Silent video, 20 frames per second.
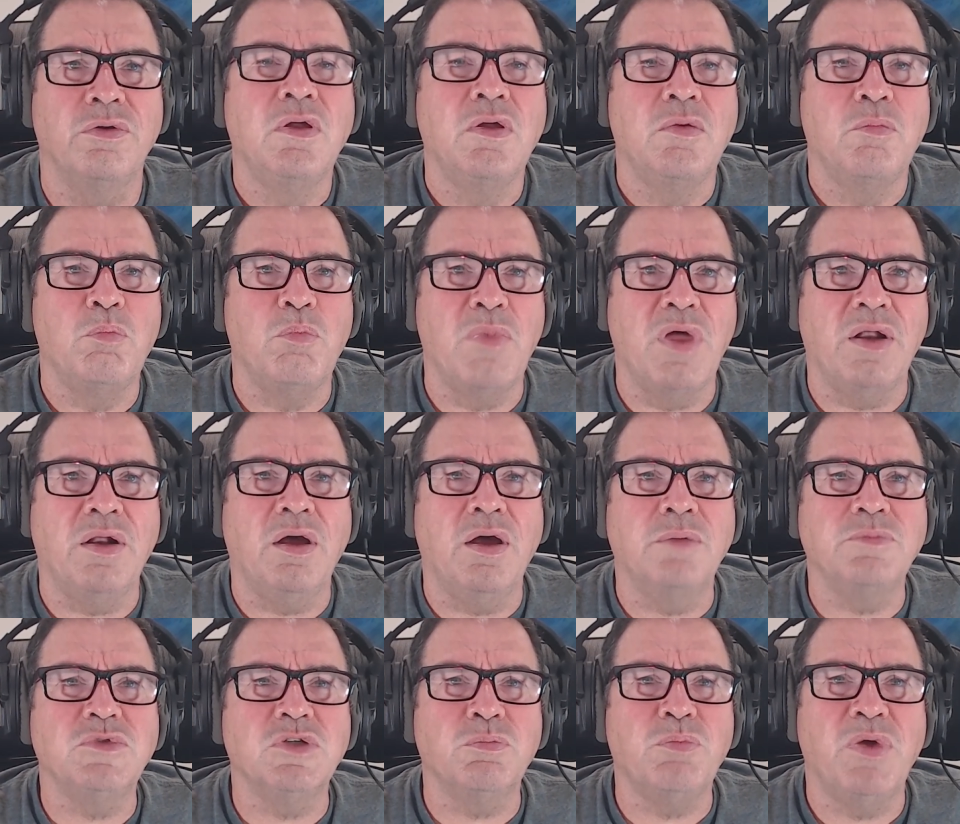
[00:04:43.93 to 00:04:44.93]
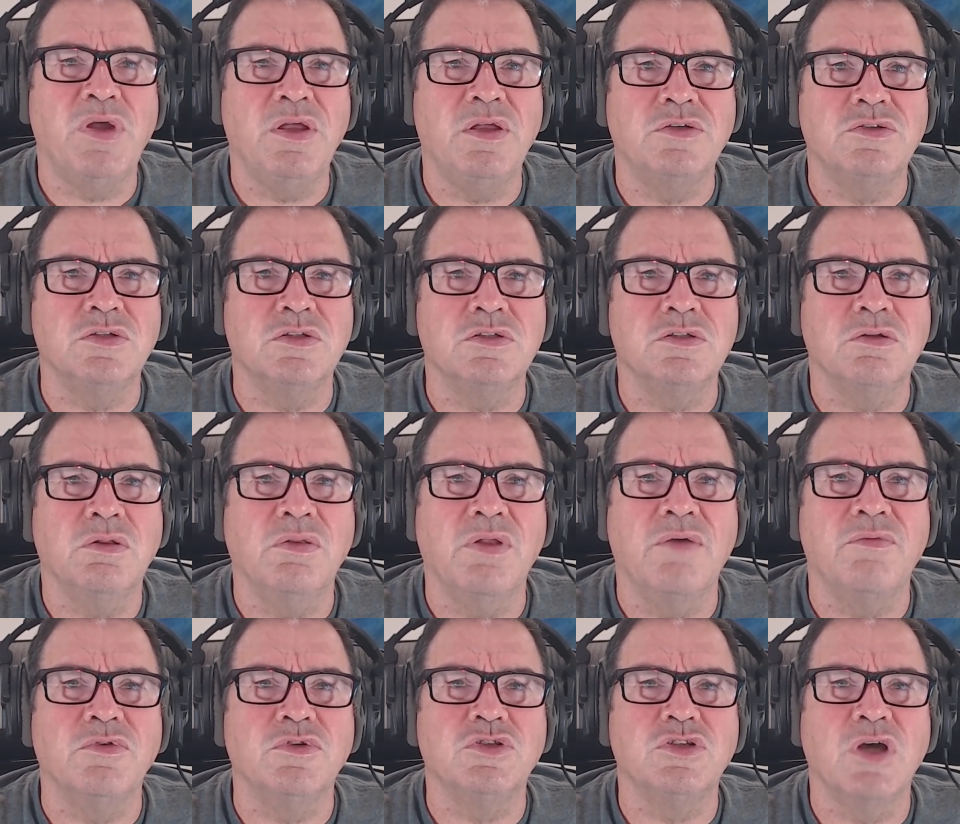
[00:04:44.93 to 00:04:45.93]
Metaobject Pages
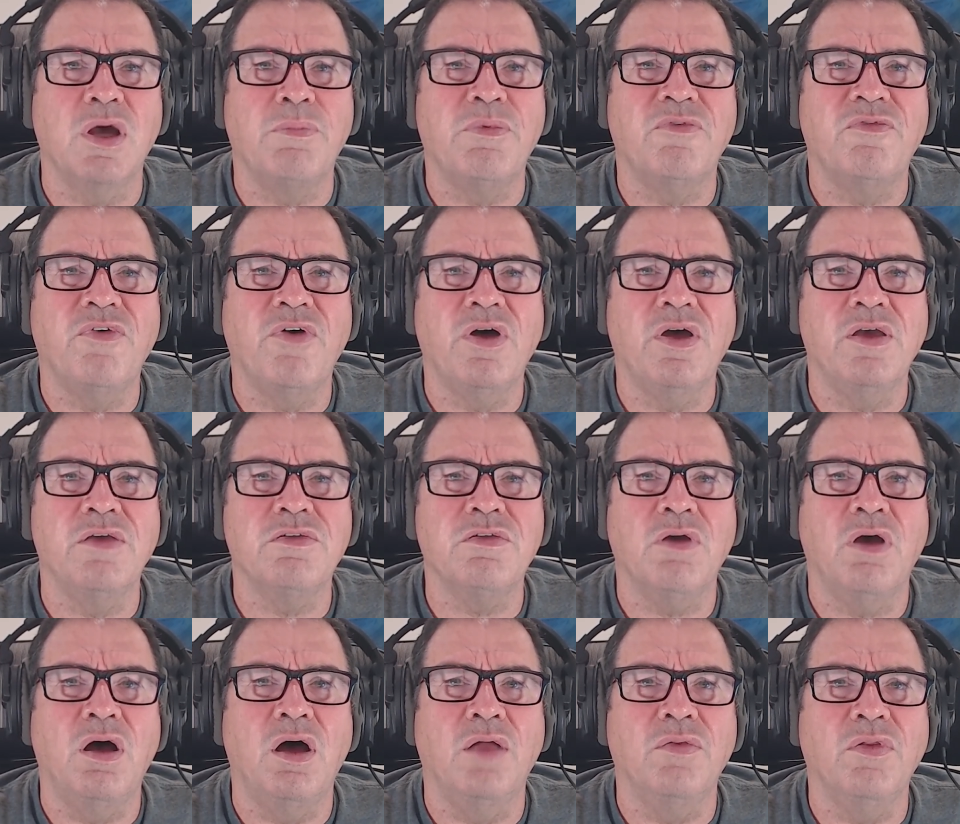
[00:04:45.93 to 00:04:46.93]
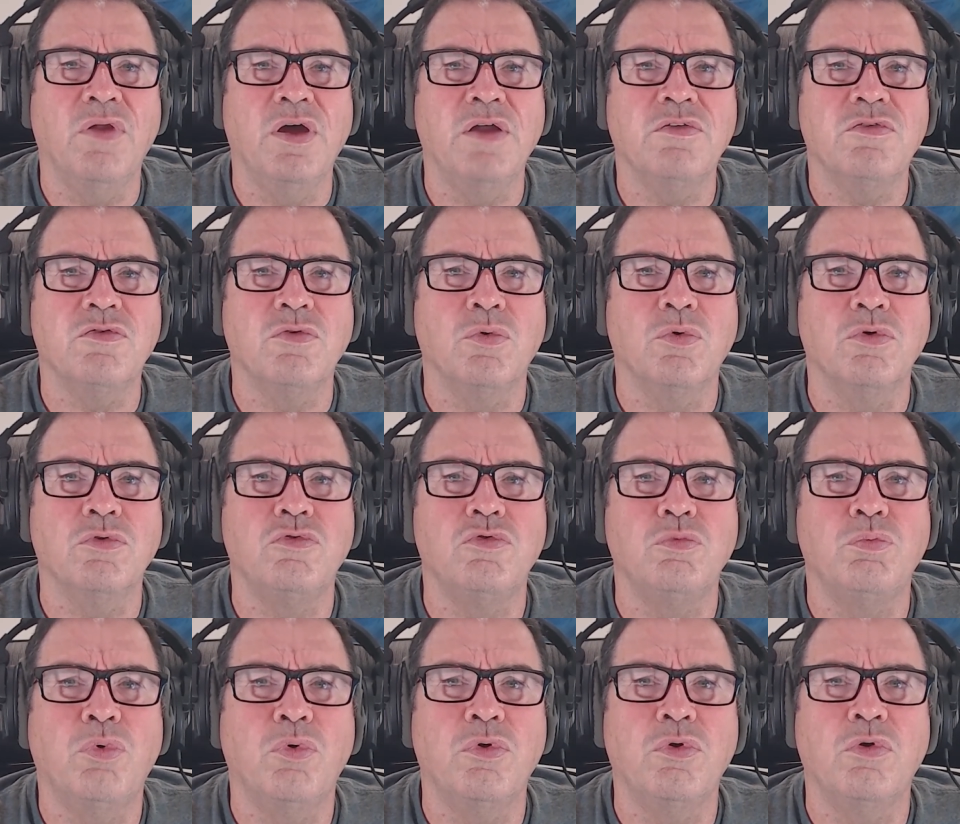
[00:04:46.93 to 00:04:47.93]
leverage Shopify's Online Store
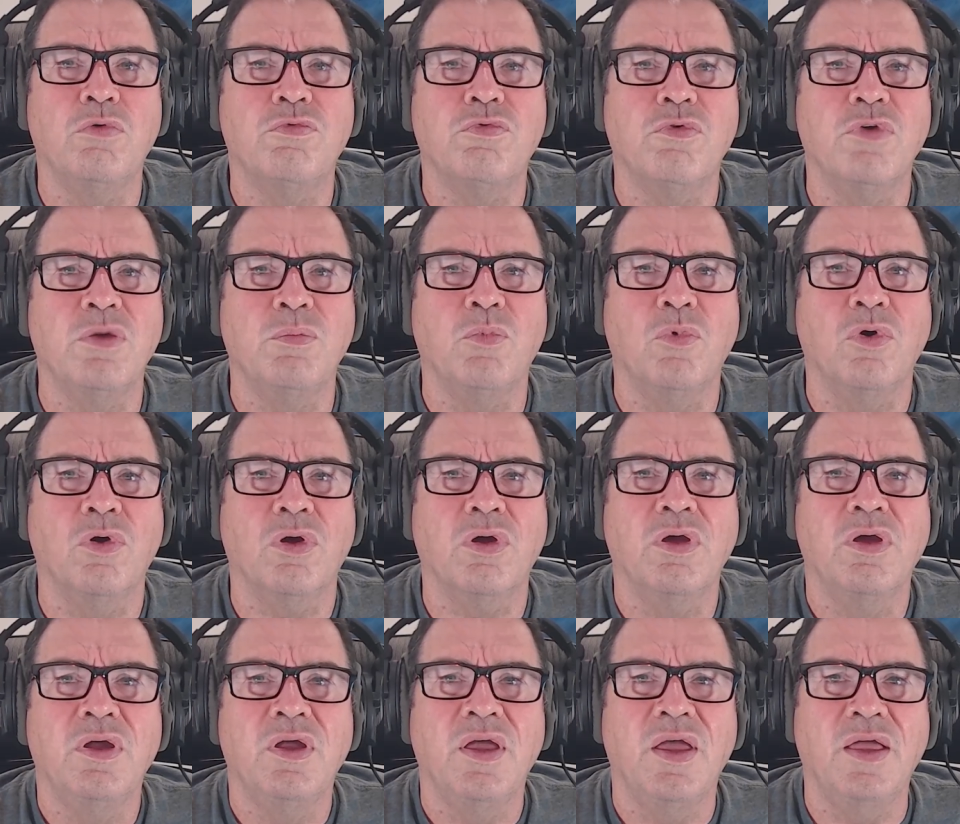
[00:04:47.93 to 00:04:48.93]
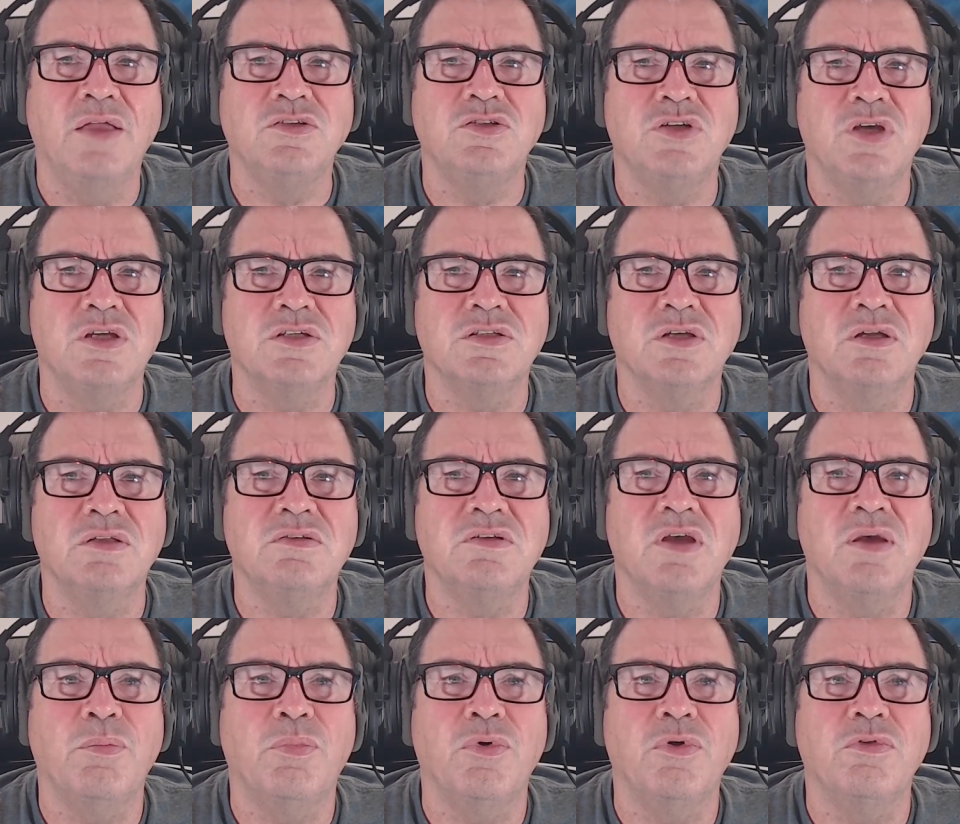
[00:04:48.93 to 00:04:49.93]
2.0 framework and JSON
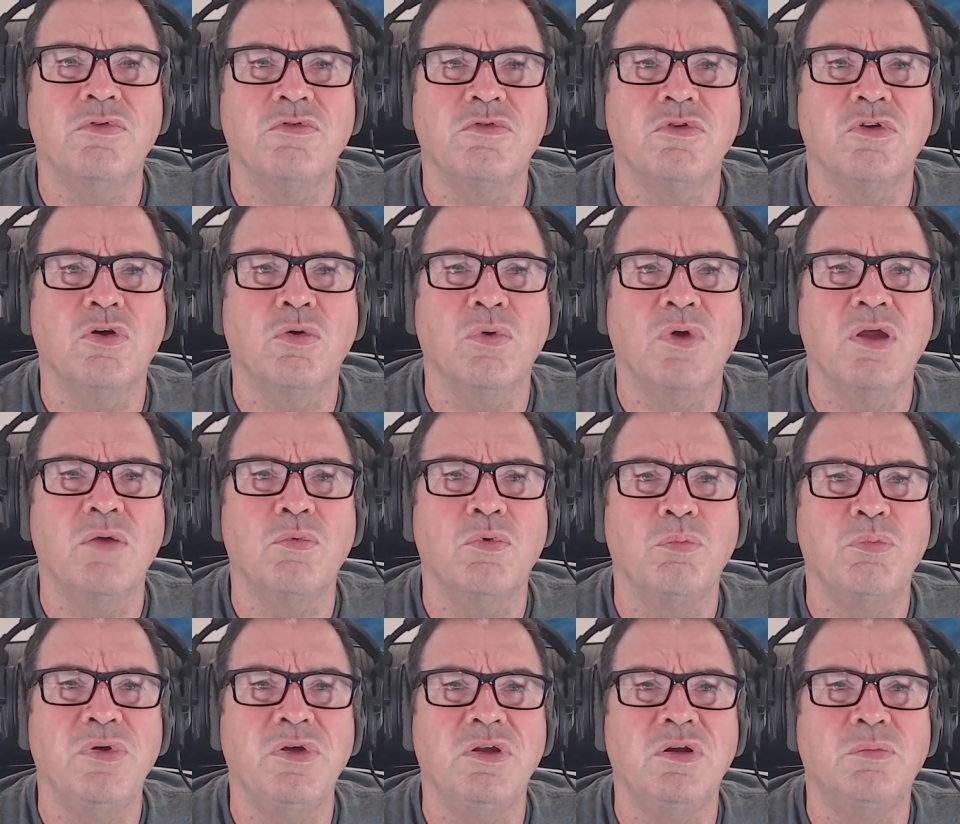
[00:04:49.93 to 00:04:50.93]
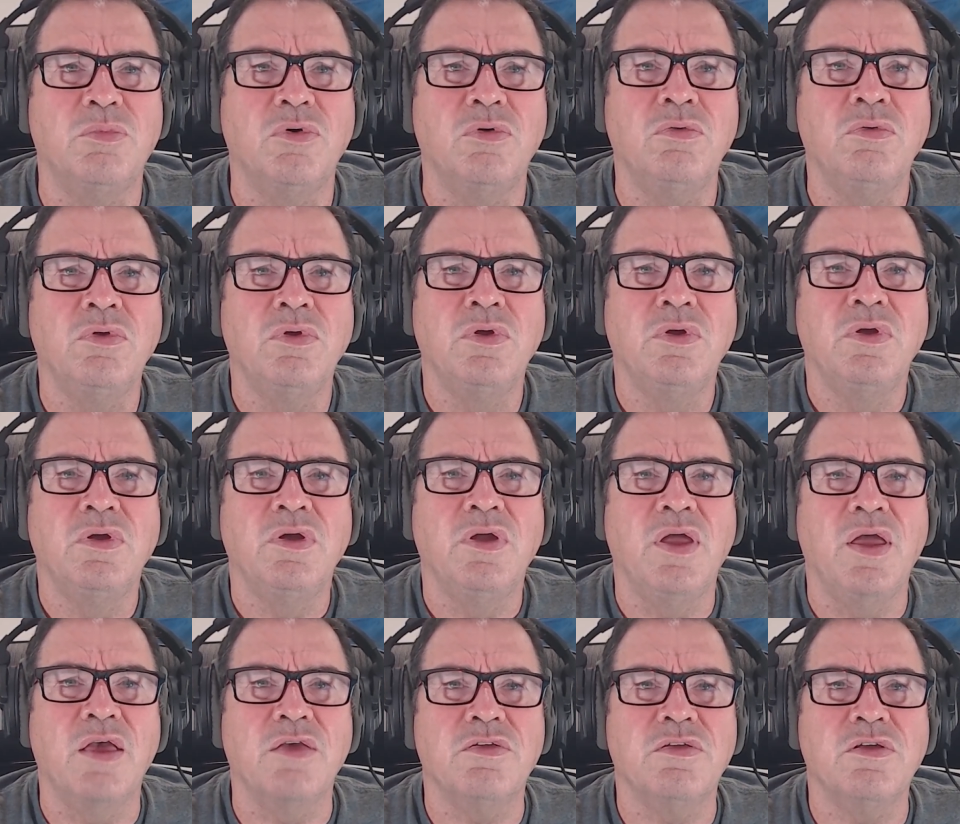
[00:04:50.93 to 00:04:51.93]
templates to create repeatable,
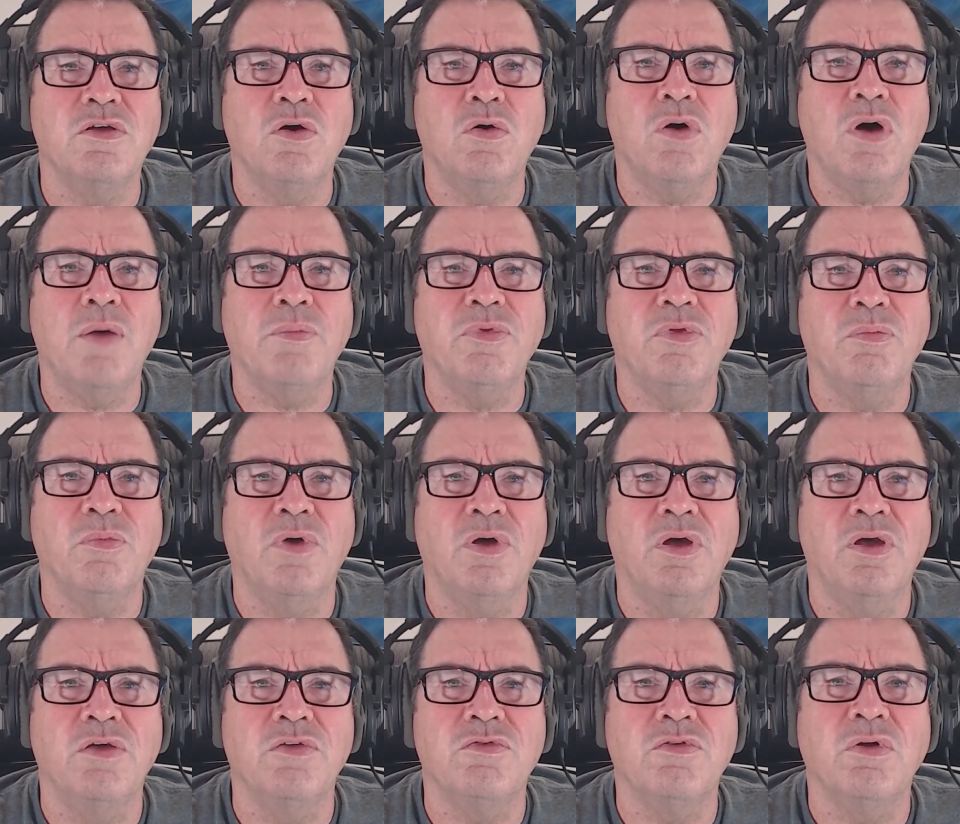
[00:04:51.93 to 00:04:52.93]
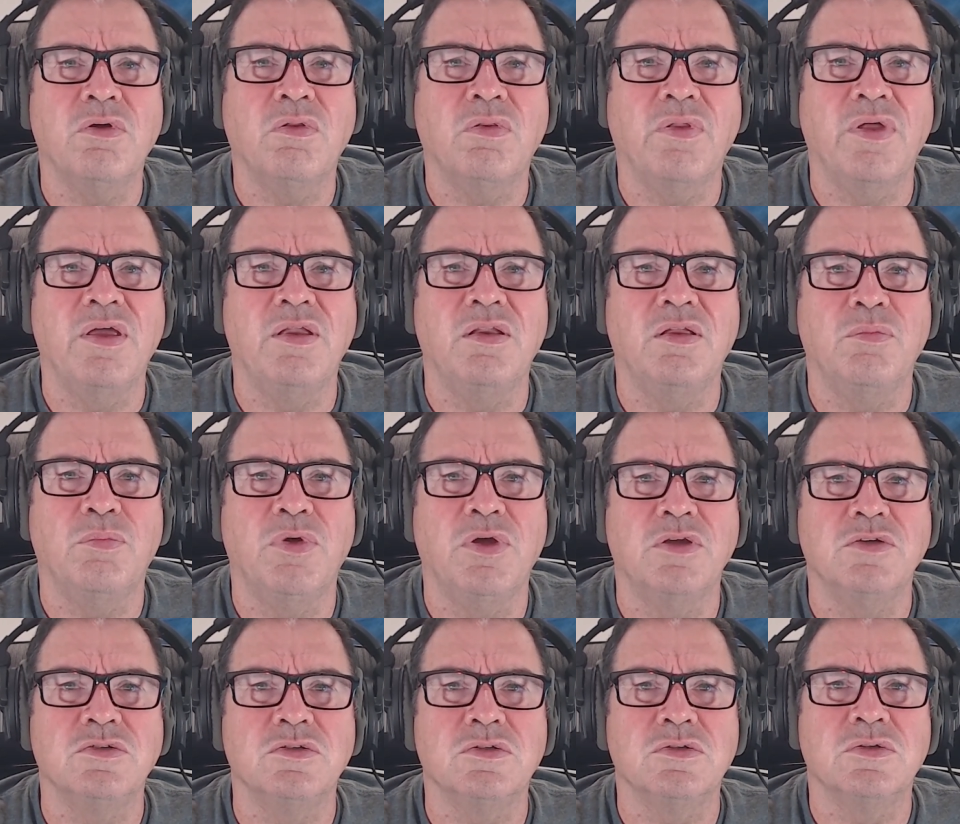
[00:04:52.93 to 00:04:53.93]
SEO-optimized landing
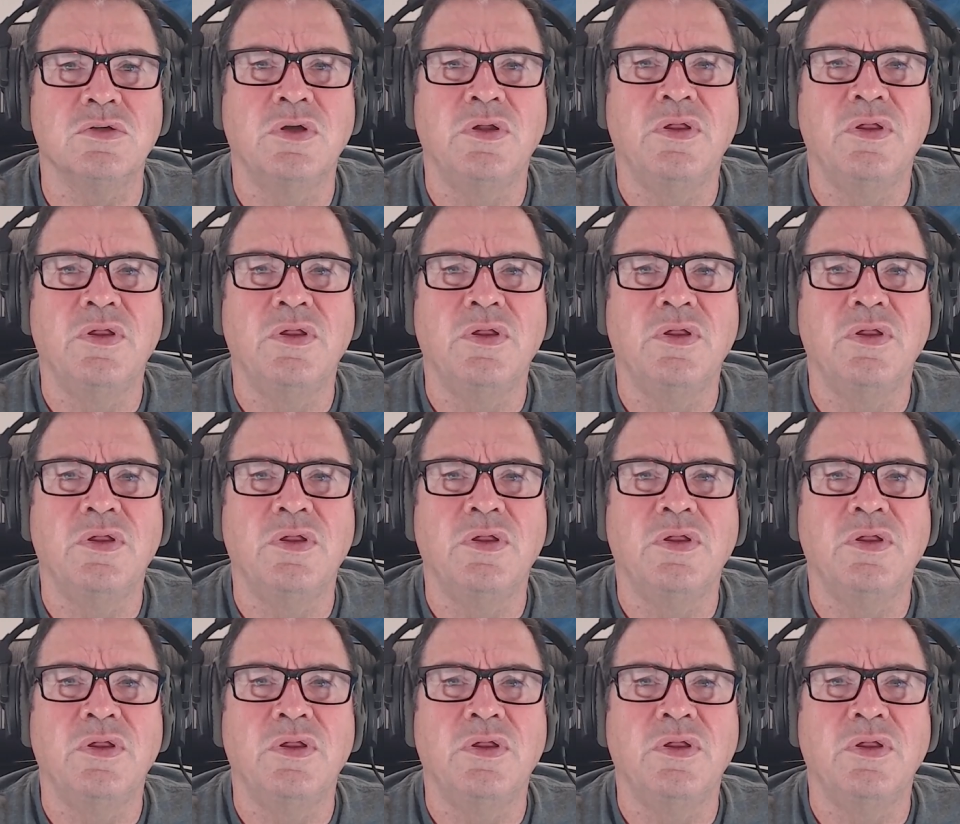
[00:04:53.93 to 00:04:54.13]
pages.